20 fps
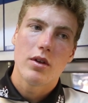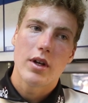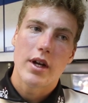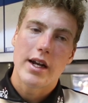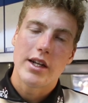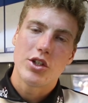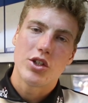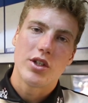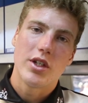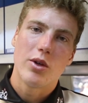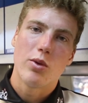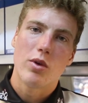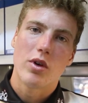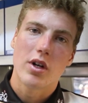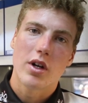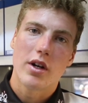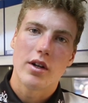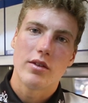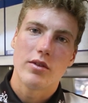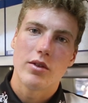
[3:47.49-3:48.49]
I just need to
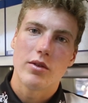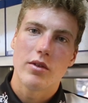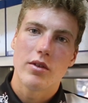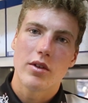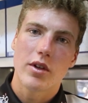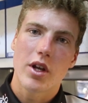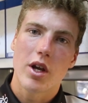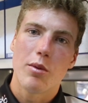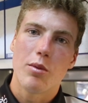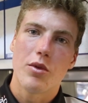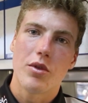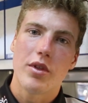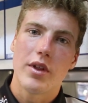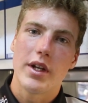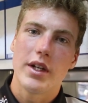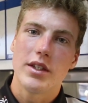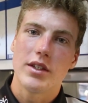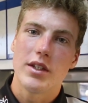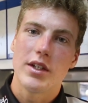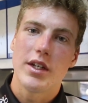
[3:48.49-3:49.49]
work on a couple
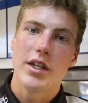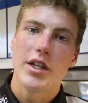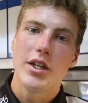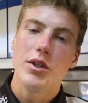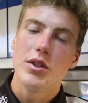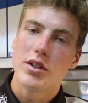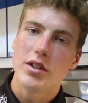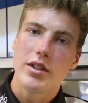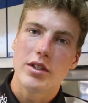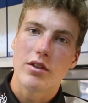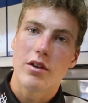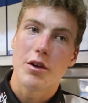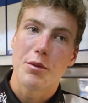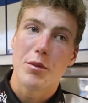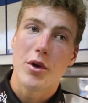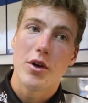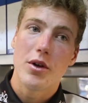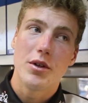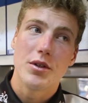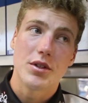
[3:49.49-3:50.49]
things and get used to these
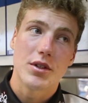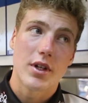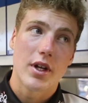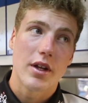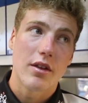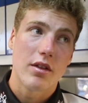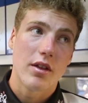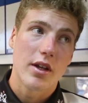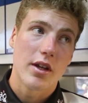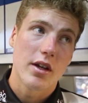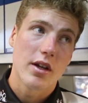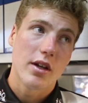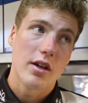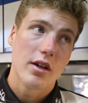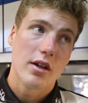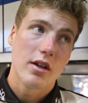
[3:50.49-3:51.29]
long motors, and I think